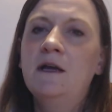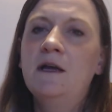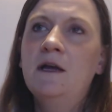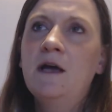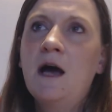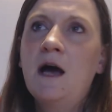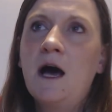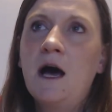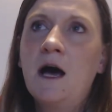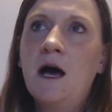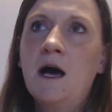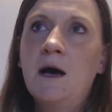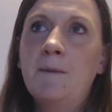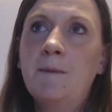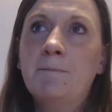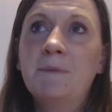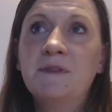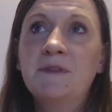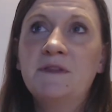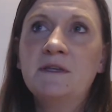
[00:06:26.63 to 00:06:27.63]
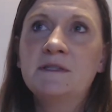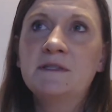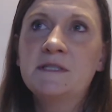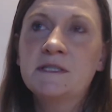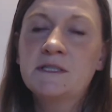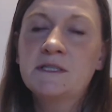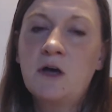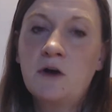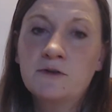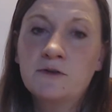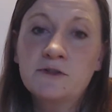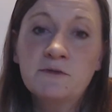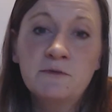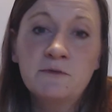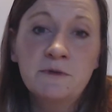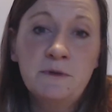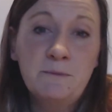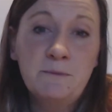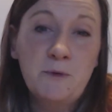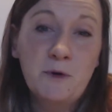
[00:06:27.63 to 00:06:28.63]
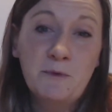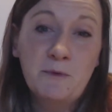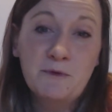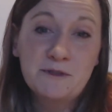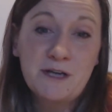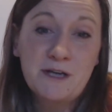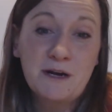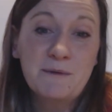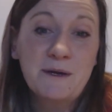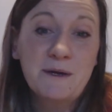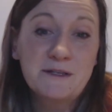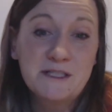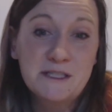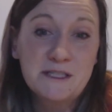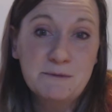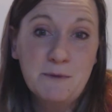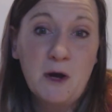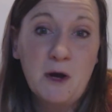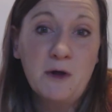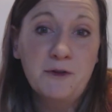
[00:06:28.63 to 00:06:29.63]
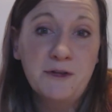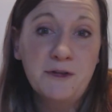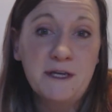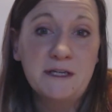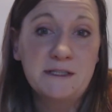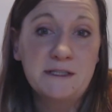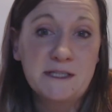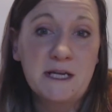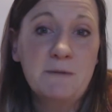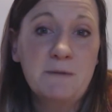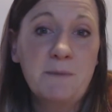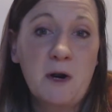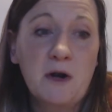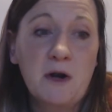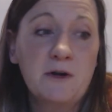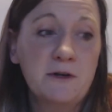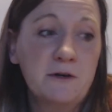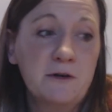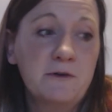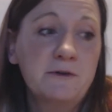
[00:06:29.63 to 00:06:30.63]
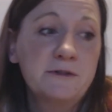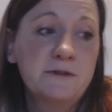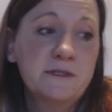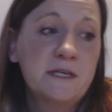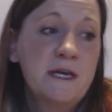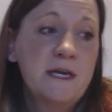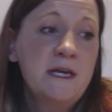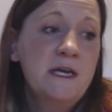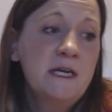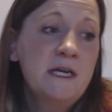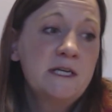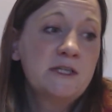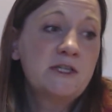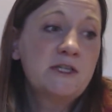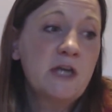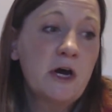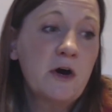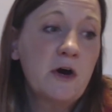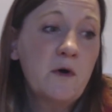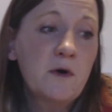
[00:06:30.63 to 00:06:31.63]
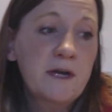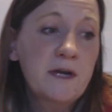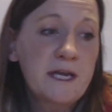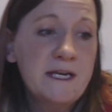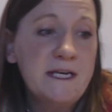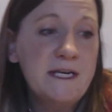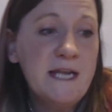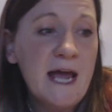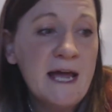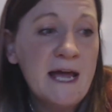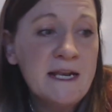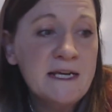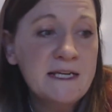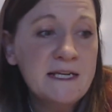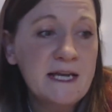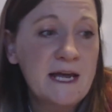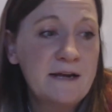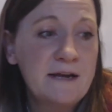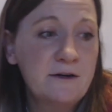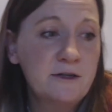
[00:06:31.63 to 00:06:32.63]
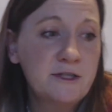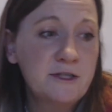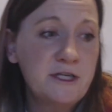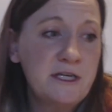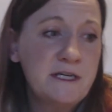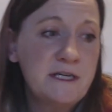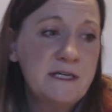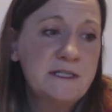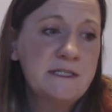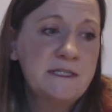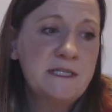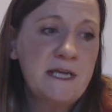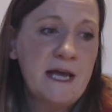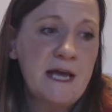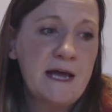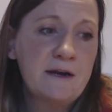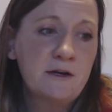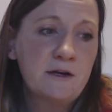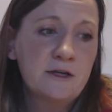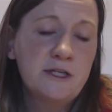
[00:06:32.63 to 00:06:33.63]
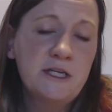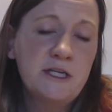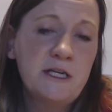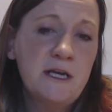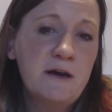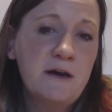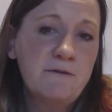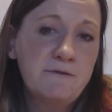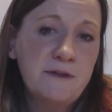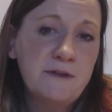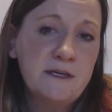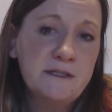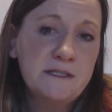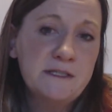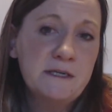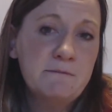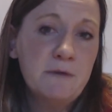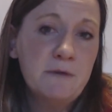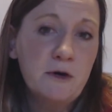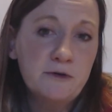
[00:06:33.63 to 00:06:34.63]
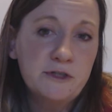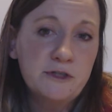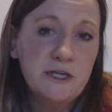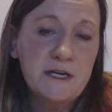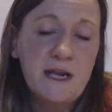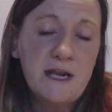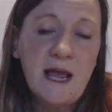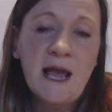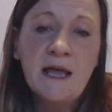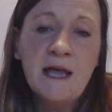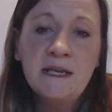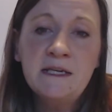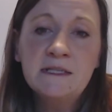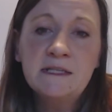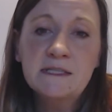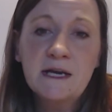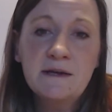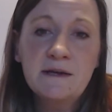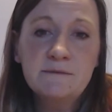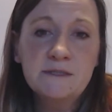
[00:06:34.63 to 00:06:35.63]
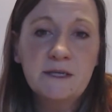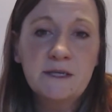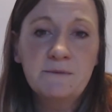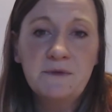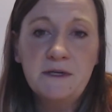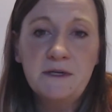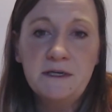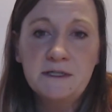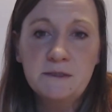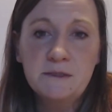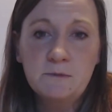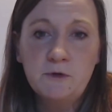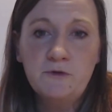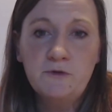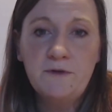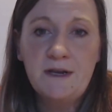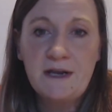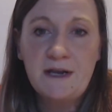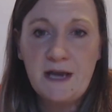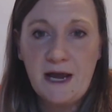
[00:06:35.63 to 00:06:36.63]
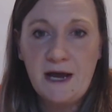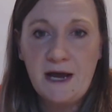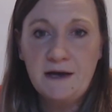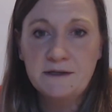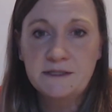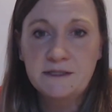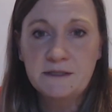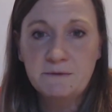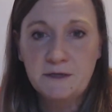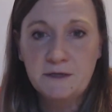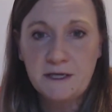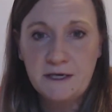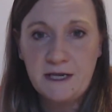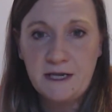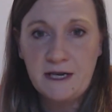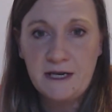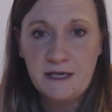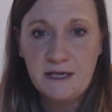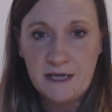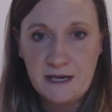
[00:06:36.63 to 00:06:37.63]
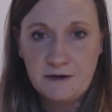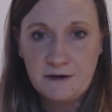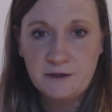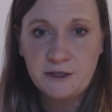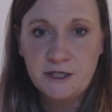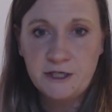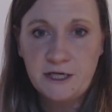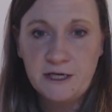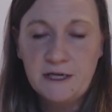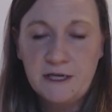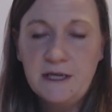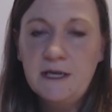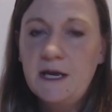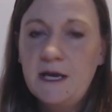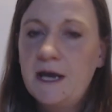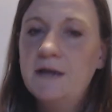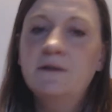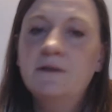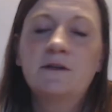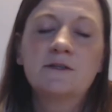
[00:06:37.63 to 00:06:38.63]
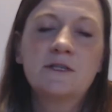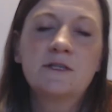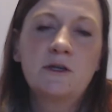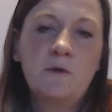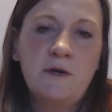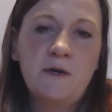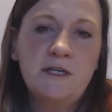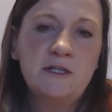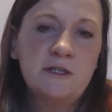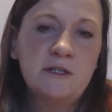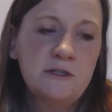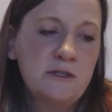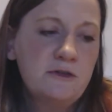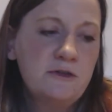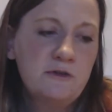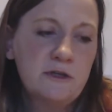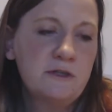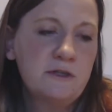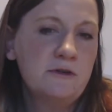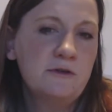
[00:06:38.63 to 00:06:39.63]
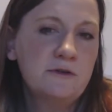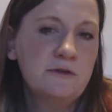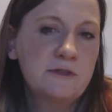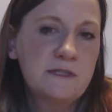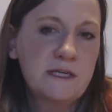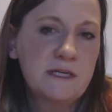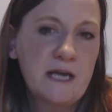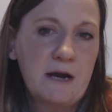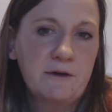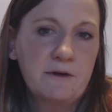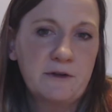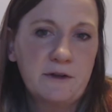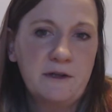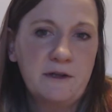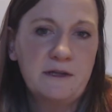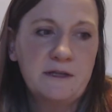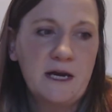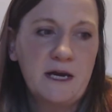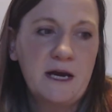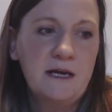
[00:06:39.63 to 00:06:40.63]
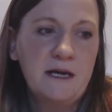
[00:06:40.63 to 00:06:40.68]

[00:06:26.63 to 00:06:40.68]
But this is also really important when we're talking about small things like particles. So, kinetic energy is the energy of things in motion. Anytime something is moving, it has some kinetic energy. And there's equations you can use to calculate that.